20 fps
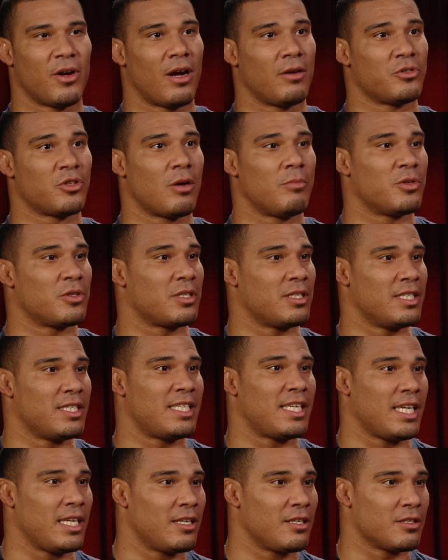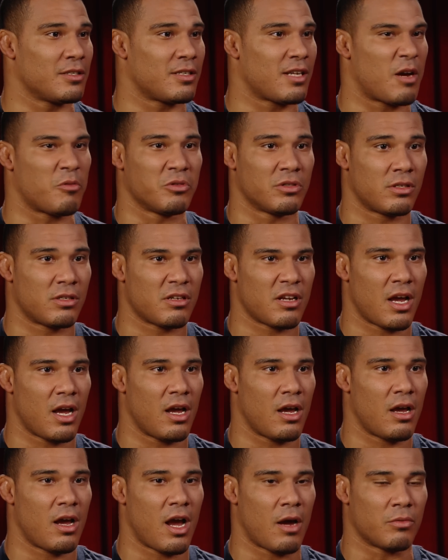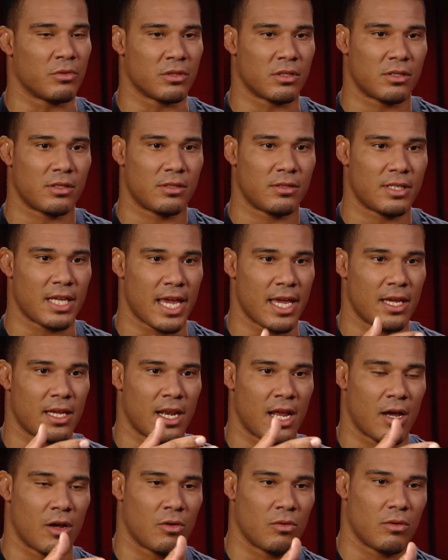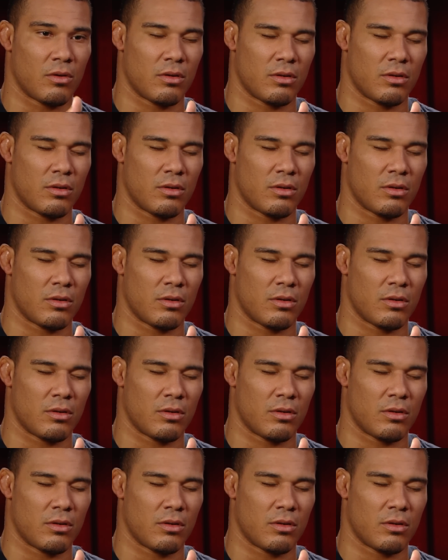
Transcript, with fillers: I was almost in tears. I was, I was taking out